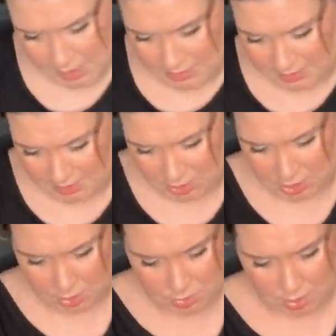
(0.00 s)
This is
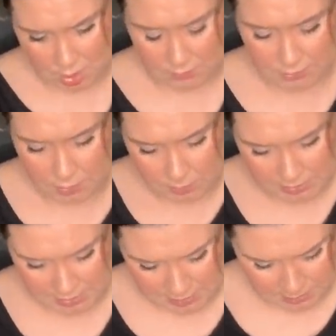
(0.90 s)
so soft. What is
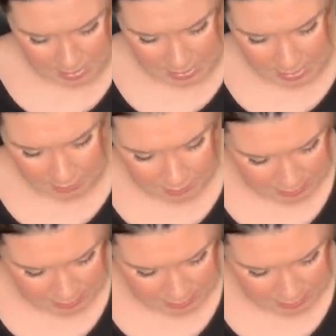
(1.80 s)
this made of? It's